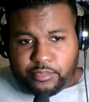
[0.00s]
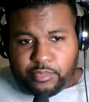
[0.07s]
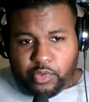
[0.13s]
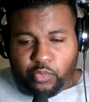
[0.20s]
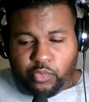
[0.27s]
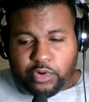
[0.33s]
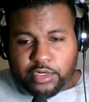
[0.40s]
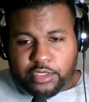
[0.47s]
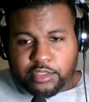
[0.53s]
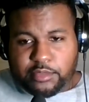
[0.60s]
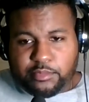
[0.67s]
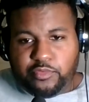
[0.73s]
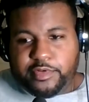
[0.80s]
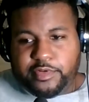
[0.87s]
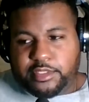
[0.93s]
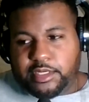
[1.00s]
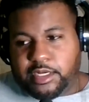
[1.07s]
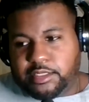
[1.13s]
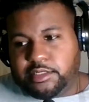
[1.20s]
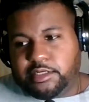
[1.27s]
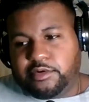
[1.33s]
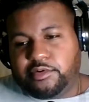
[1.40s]
wanted to move into
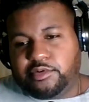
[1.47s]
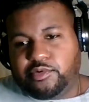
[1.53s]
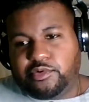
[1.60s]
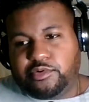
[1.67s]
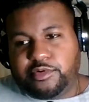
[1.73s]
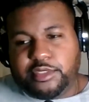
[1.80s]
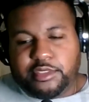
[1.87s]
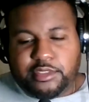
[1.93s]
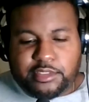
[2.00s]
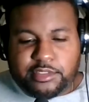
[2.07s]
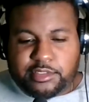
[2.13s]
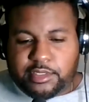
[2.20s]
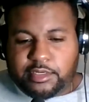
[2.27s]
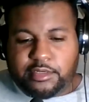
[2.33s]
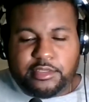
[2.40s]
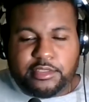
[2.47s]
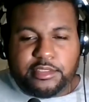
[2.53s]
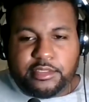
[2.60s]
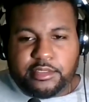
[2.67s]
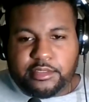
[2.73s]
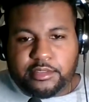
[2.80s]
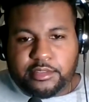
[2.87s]
that territory. He
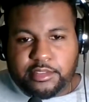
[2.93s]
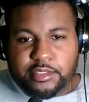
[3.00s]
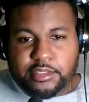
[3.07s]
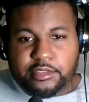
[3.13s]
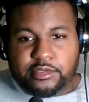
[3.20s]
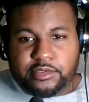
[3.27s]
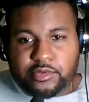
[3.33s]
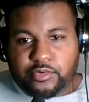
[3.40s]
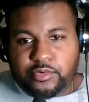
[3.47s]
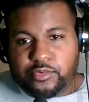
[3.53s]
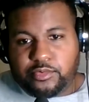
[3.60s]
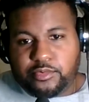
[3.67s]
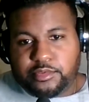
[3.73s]
steadily did so,